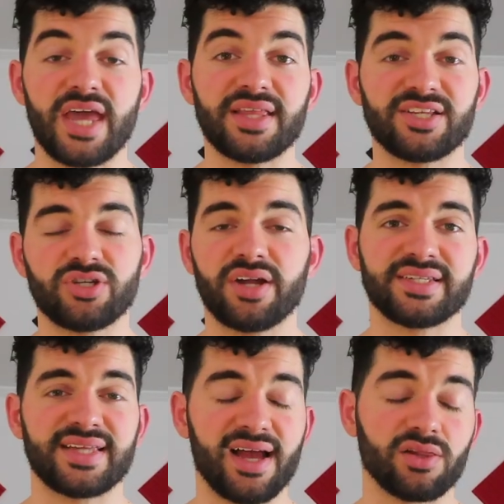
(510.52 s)
And that's not
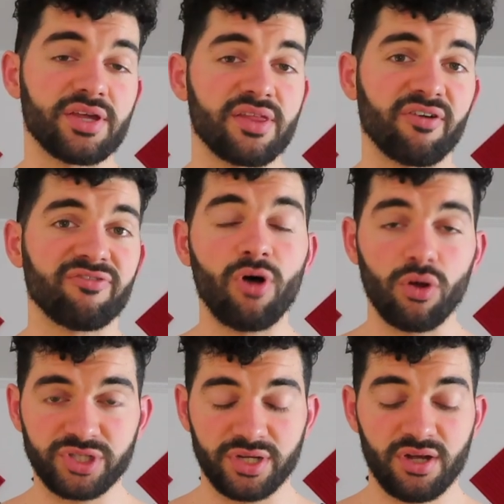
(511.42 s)
exactly their
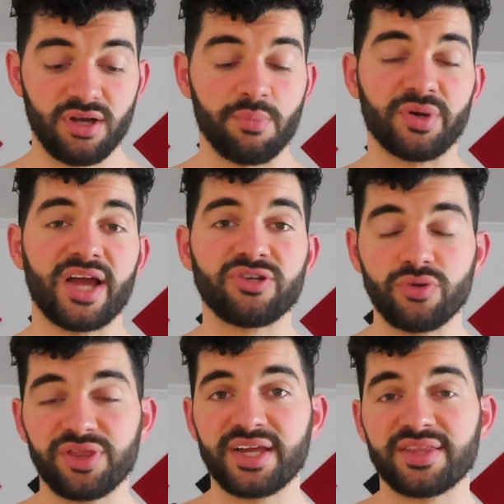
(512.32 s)
fault, but I
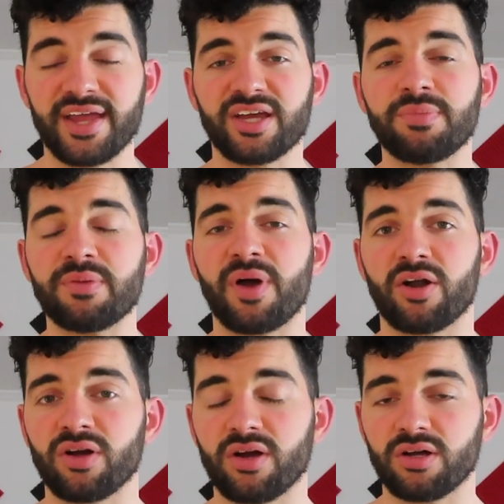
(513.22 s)
do think they could be
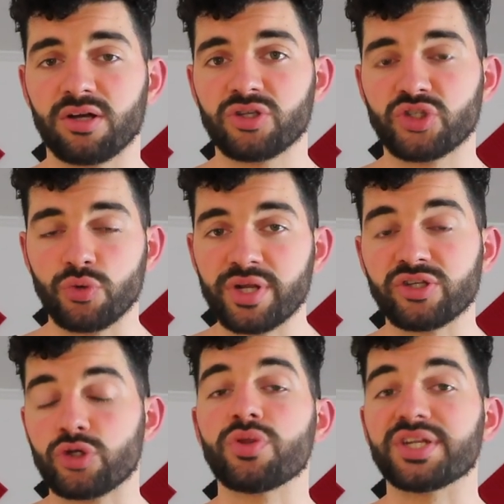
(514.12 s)
better
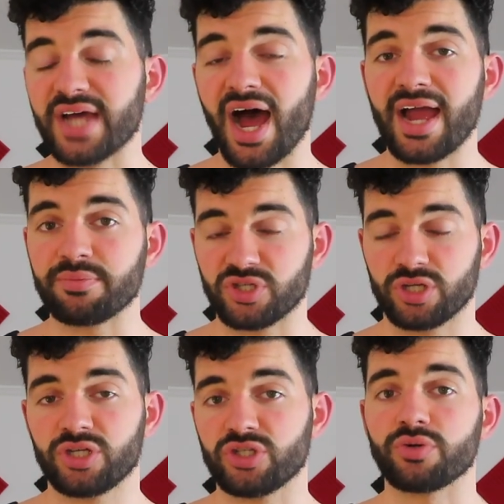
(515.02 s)
suited to the
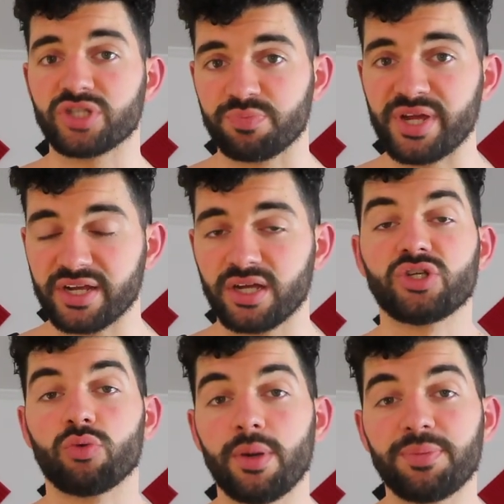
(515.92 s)
times, so to speak.
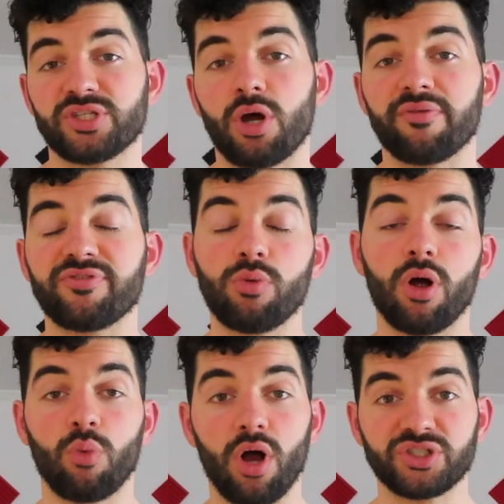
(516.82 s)
So, Rippetoe, if you
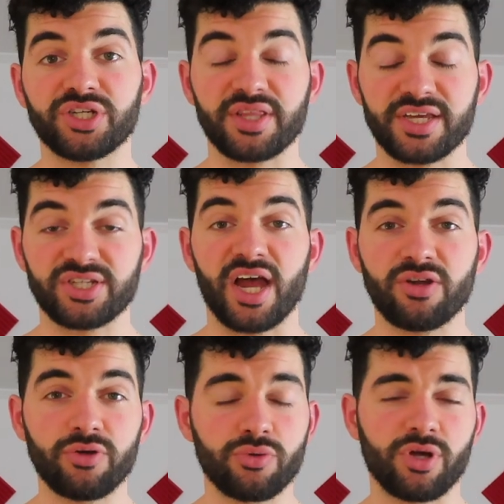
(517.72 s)
are watching this, I
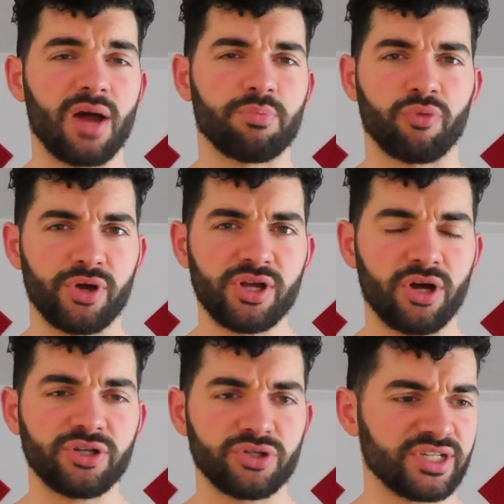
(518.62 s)
know you got Bree
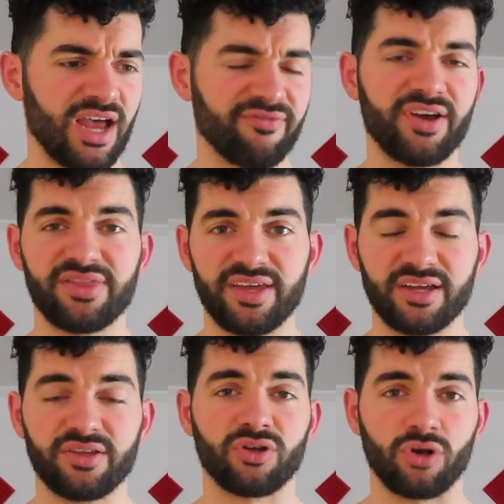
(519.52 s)
on your staff, I
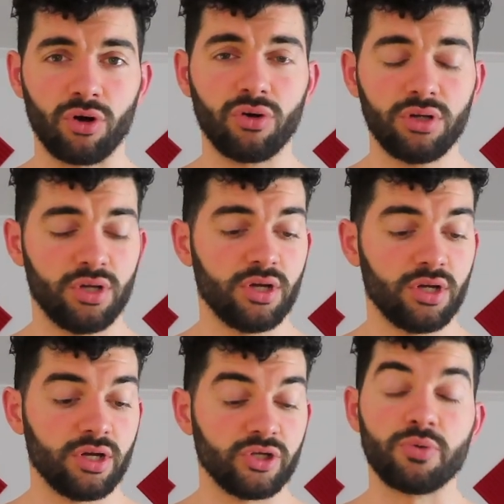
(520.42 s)
think, the girl.
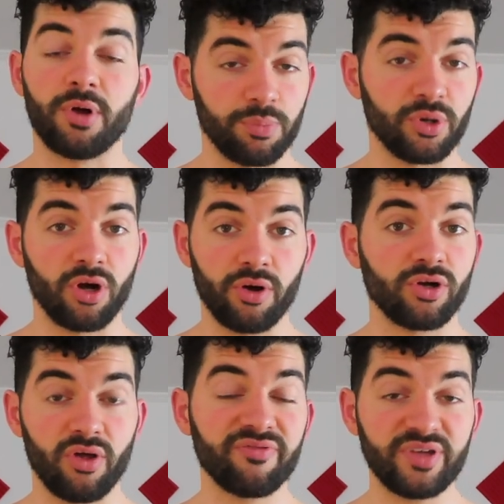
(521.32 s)
You better put her
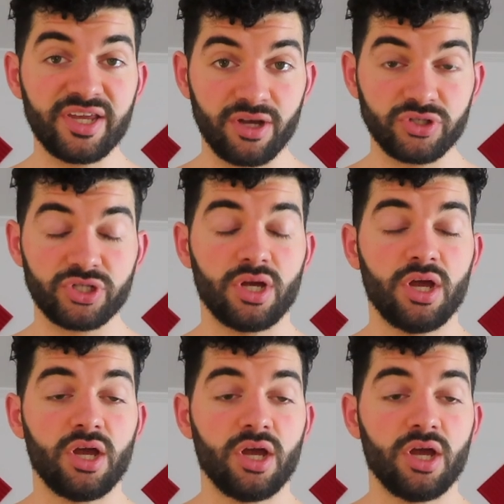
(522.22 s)
in all the videos.